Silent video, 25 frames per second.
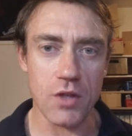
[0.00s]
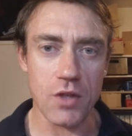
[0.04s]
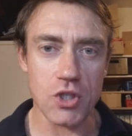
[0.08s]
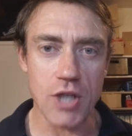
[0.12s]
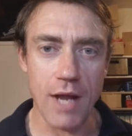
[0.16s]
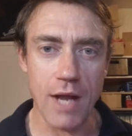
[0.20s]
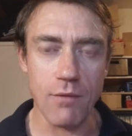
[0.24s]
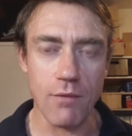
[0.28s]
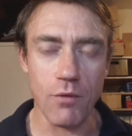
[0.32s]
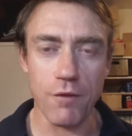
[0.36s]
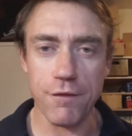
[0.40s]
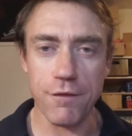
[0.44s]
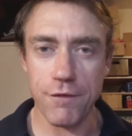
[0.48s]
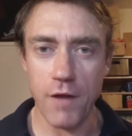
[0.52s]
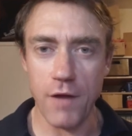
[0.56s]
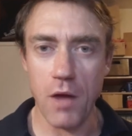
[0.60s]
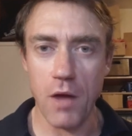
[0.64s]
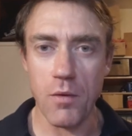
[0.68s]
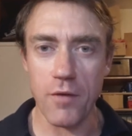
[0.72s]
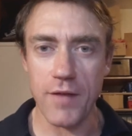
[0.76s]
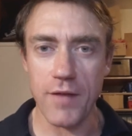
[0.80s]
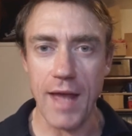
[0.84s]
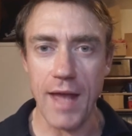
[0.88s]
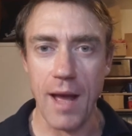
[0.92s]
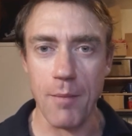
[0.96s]
general
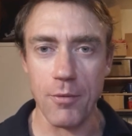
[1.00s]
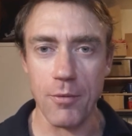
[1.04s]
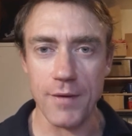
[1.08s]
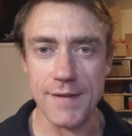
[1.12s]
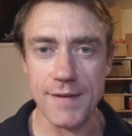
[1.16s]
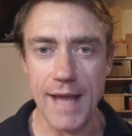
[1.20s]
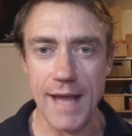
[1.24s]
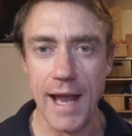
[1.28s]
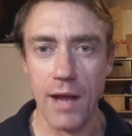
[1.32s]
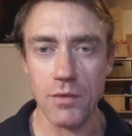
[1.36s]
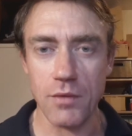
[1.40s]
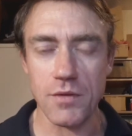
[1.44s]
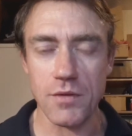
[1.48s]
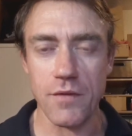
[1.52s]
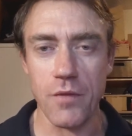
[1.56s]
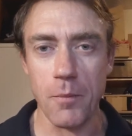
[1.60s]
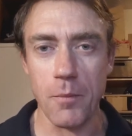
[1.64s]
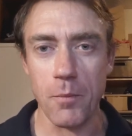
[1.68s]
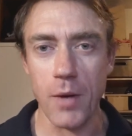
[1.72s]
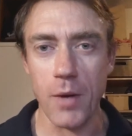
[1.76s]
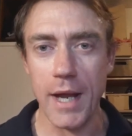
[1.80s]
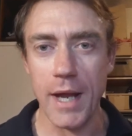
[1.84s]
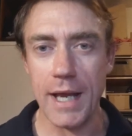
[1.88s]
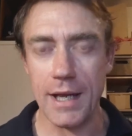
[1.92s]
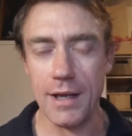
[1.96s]
flow of GABA is out of
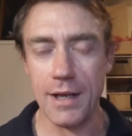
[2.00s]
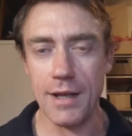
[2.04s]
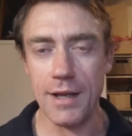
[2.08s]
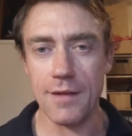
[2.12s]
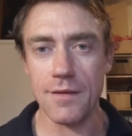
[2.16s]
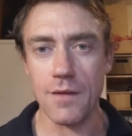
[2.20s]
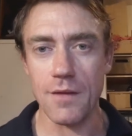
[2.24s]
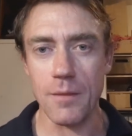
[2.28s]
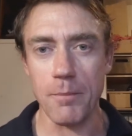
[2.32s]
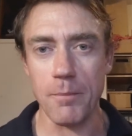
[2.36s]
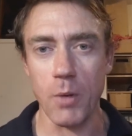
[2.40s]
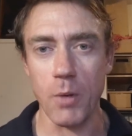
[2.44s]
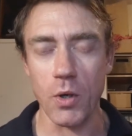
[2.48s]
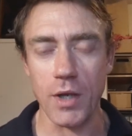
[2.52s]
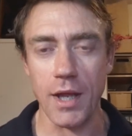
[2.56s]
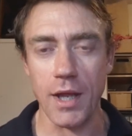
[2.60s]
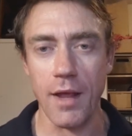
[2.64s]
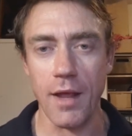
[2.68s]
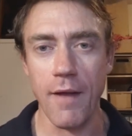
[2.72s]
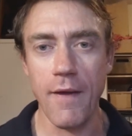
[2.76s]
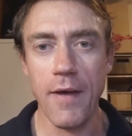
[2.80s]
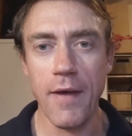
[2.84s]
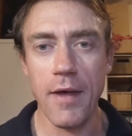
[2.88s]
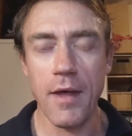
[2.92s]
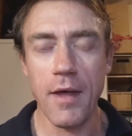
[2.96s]
the brain and into the body.